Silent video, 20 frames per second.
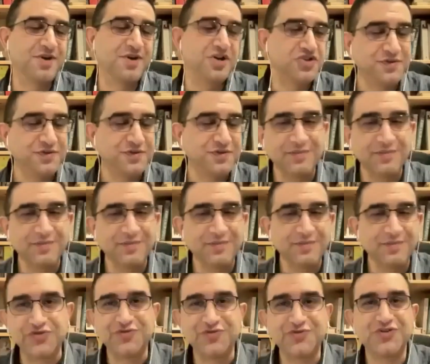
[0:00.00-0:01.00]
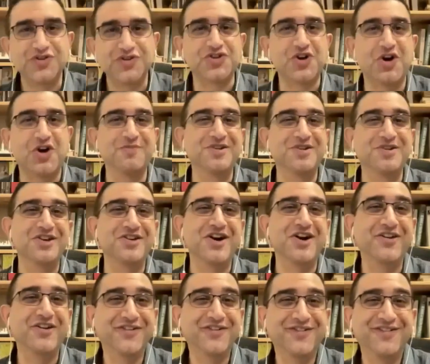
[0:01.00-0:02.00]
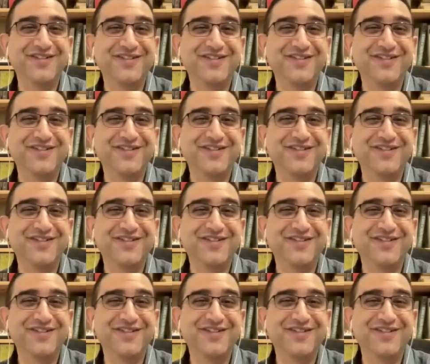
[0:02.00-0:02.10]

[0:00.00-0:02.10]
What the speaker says: you very much, and please just call me Dinyar.